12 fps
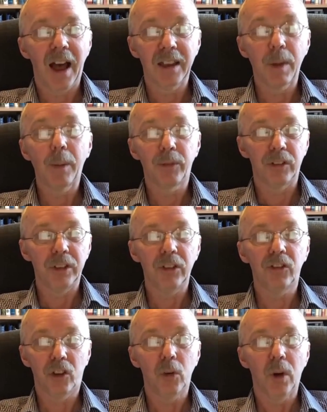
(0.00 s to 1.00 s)
I am
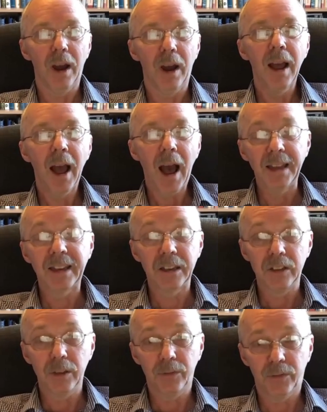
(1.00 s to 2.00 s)
absolutely sure I
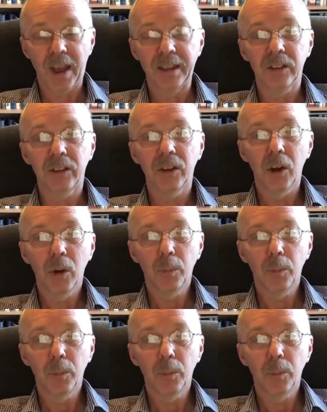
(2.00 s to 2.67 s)
can defend